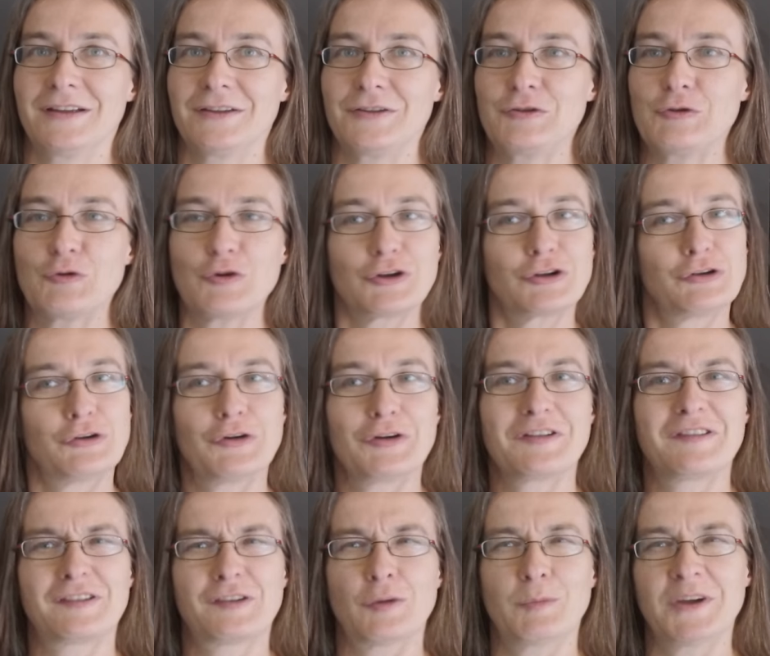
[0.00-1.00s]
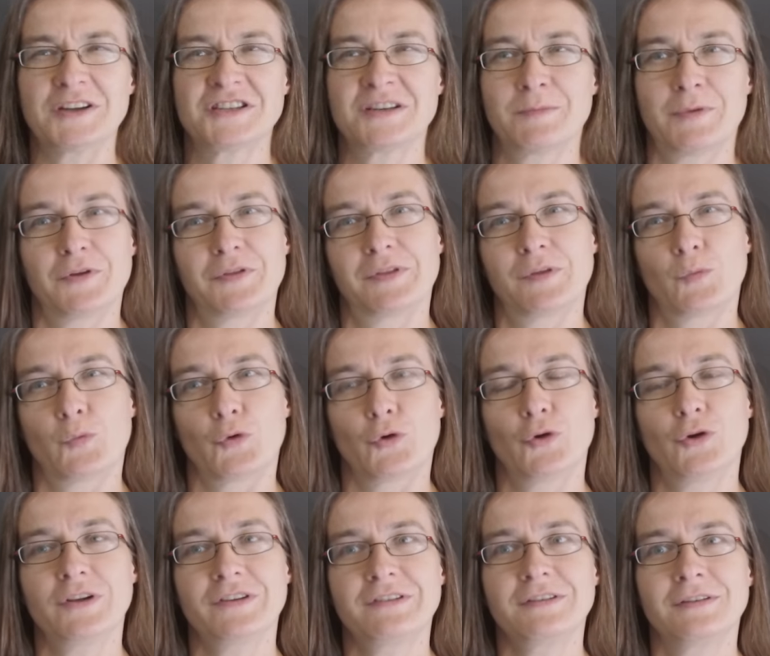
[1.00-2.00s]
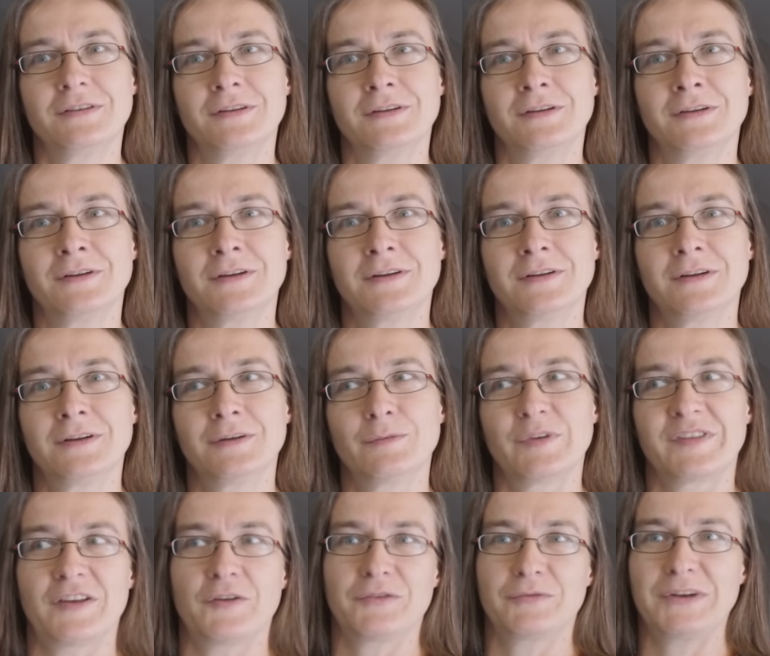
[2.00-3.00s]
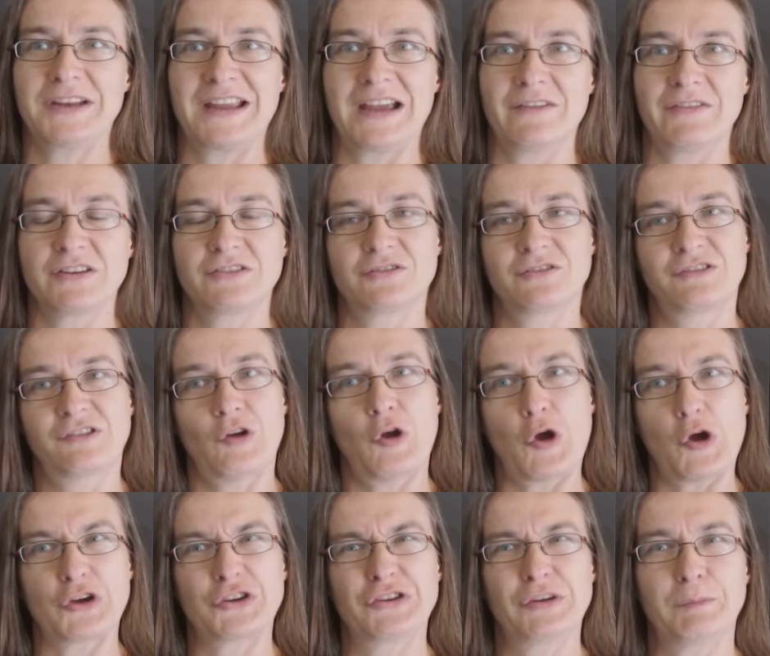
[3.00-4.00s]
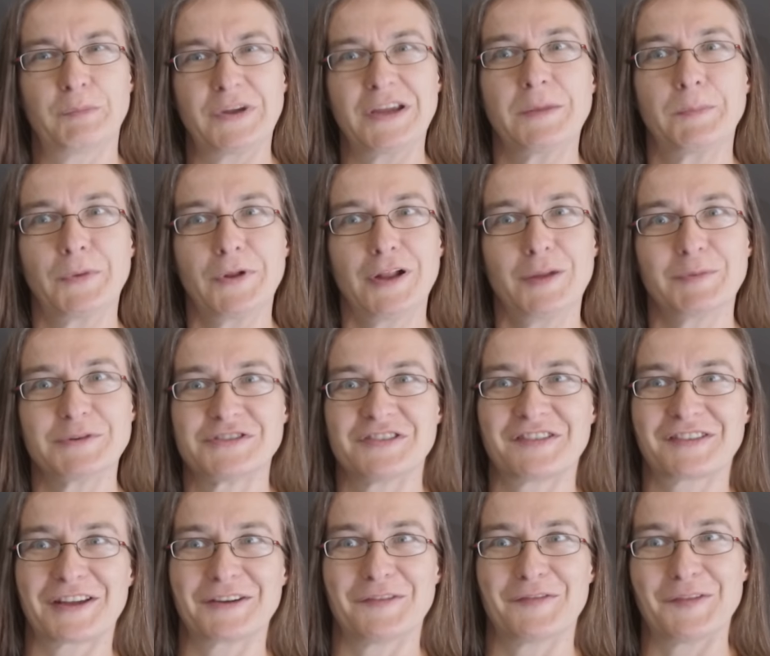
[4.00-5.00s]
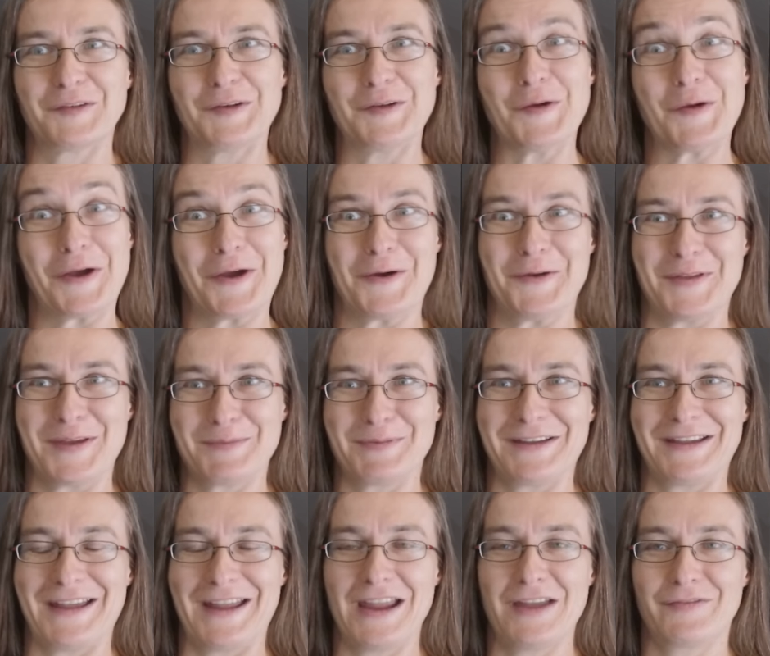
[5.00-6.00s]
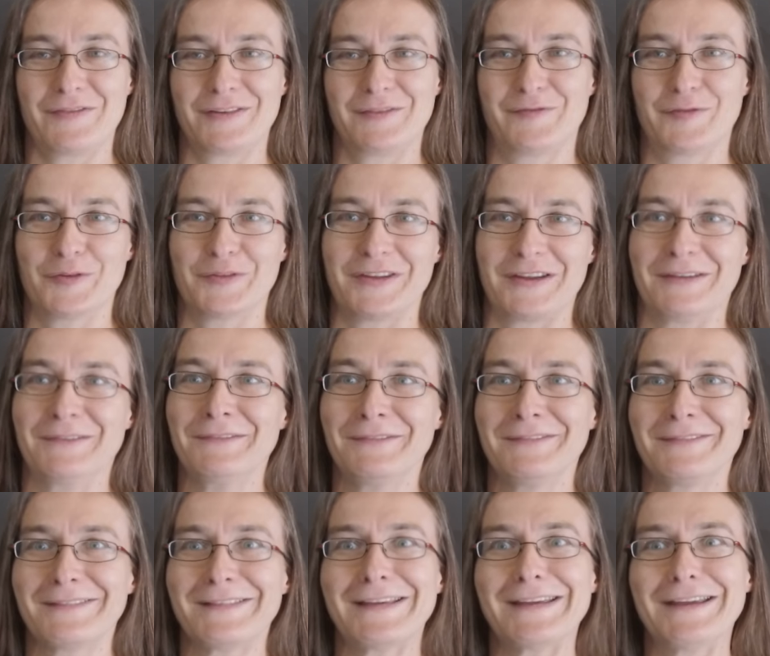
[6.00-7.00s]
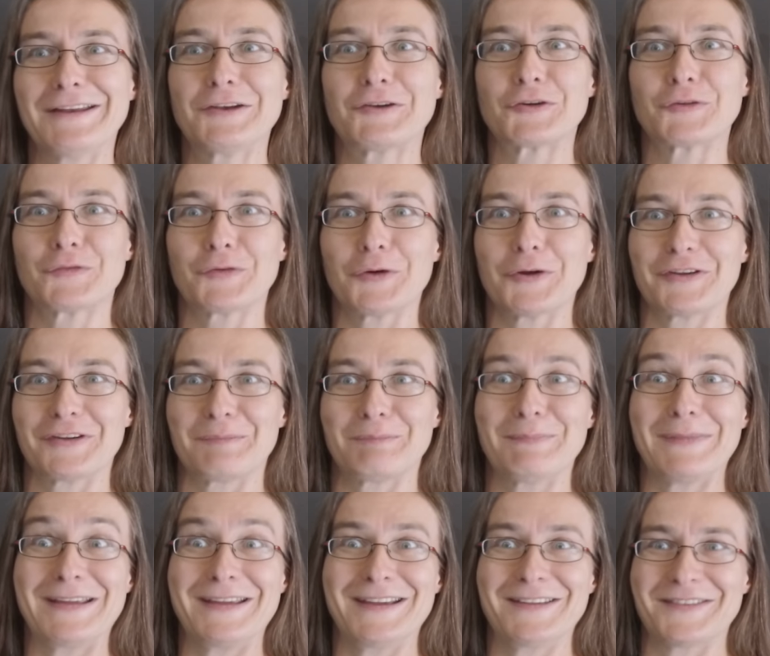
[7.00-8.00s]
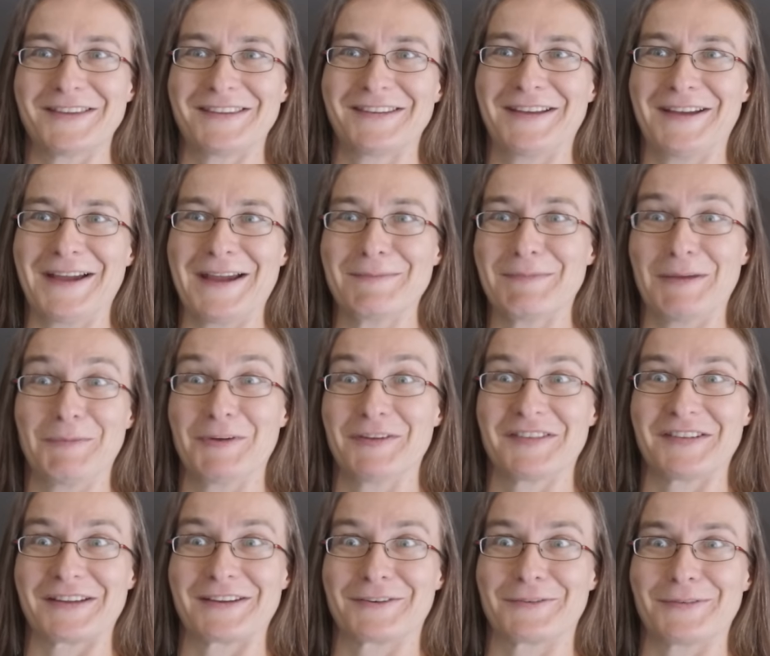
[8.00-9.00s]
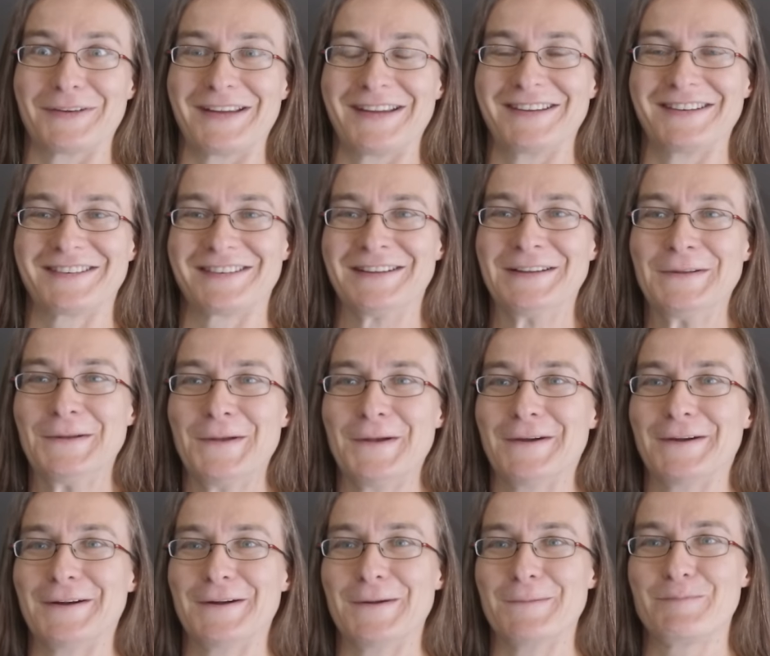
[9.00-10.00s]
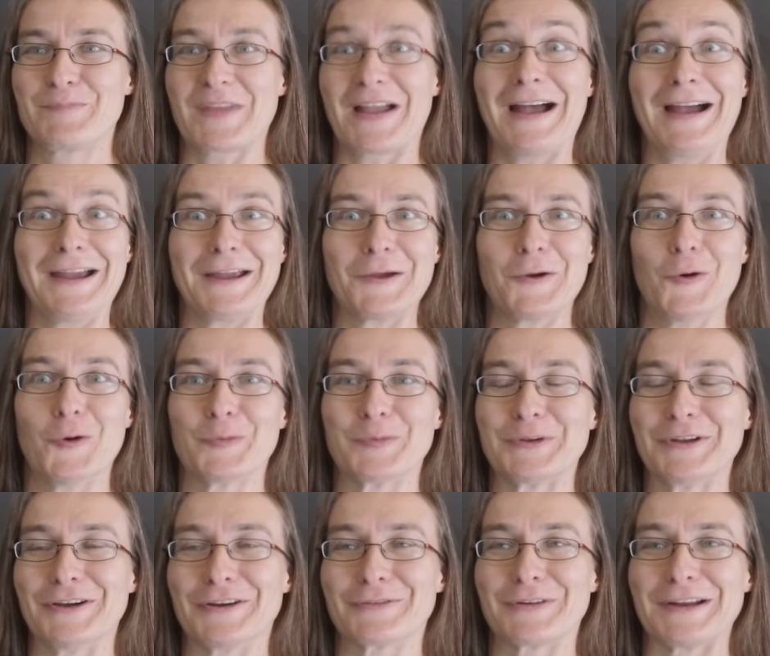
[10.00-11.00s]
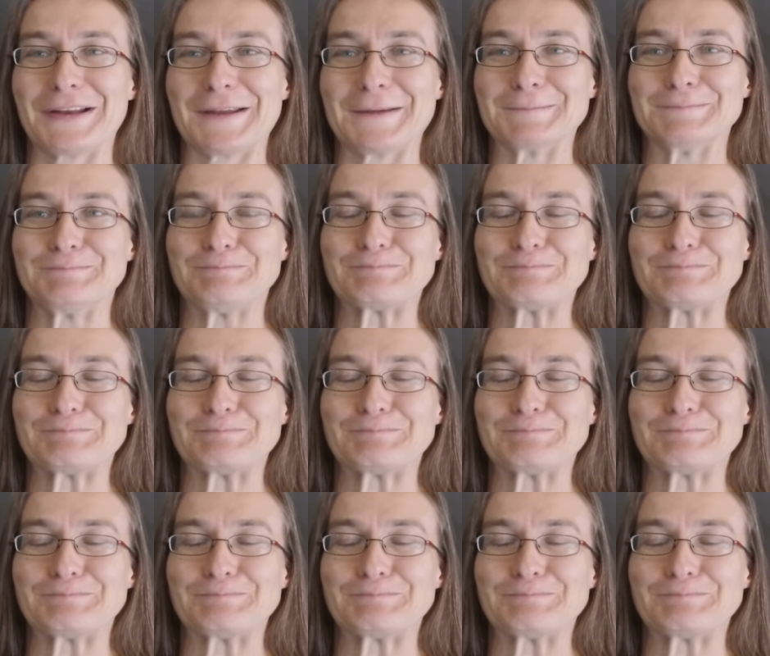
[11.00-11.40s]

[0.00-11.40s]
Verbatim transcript: you could learn so much about the world without really having to talk to people, but just kind of look how they behave. And for the introverted me at the time, that was a great um, eye-opener, really.